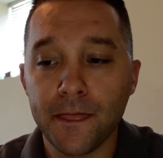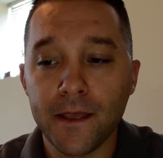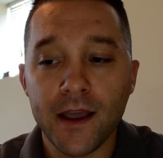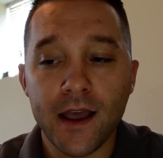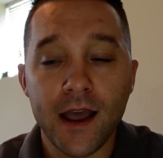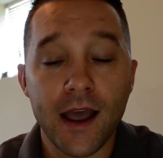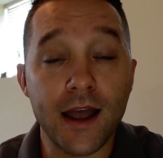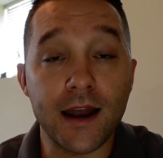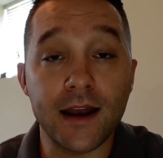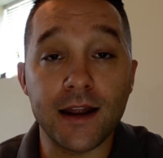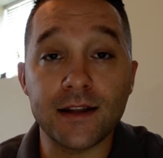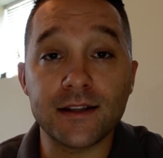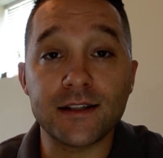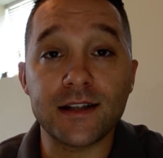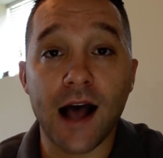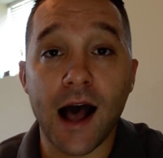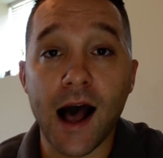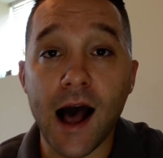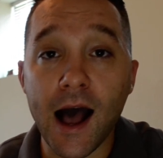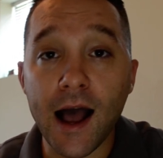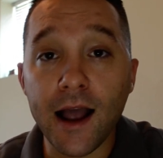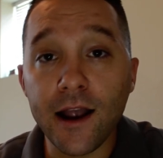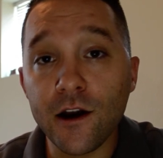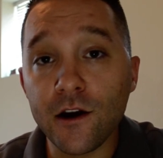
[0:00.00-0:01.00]
And it's
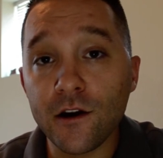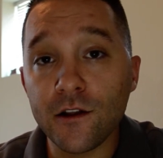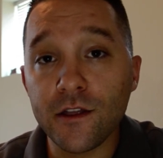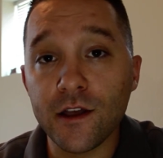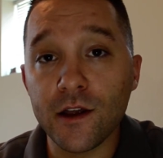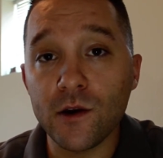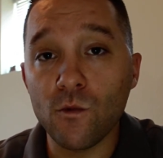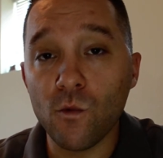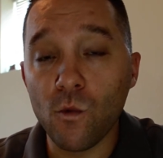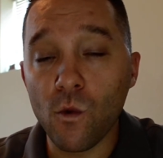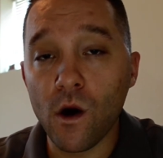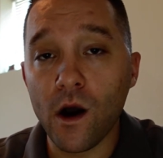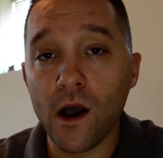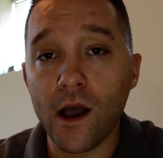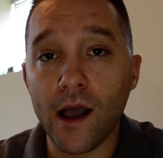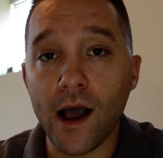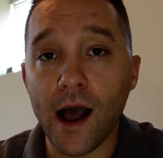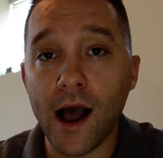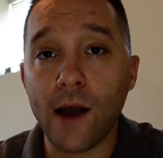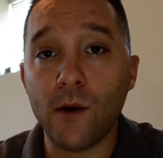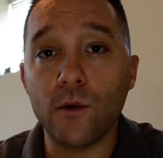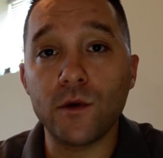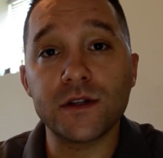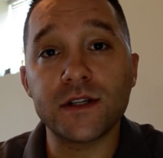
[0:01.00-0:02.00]
higher than what
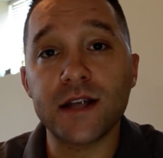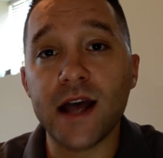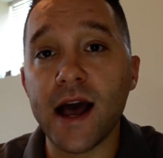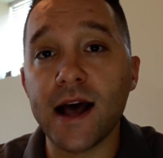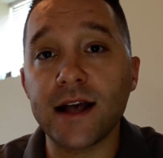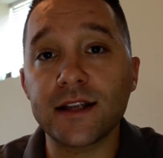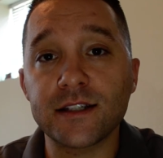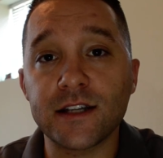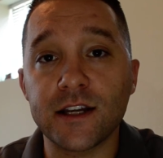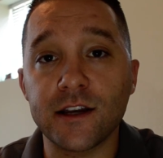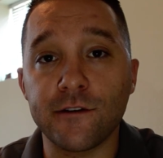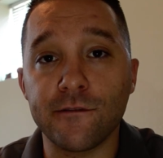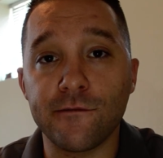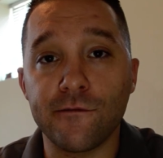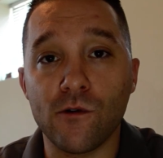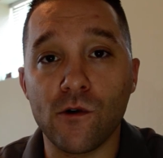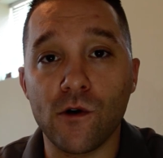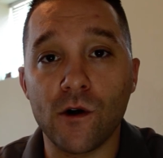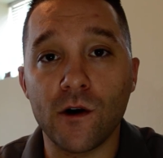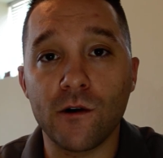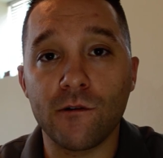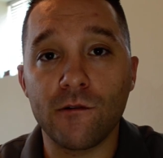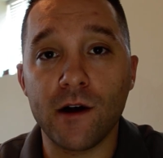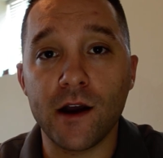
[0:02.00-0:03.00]
I was asking
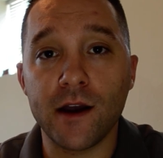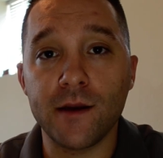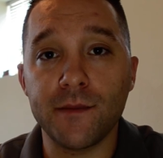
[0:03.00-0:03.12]
for, right?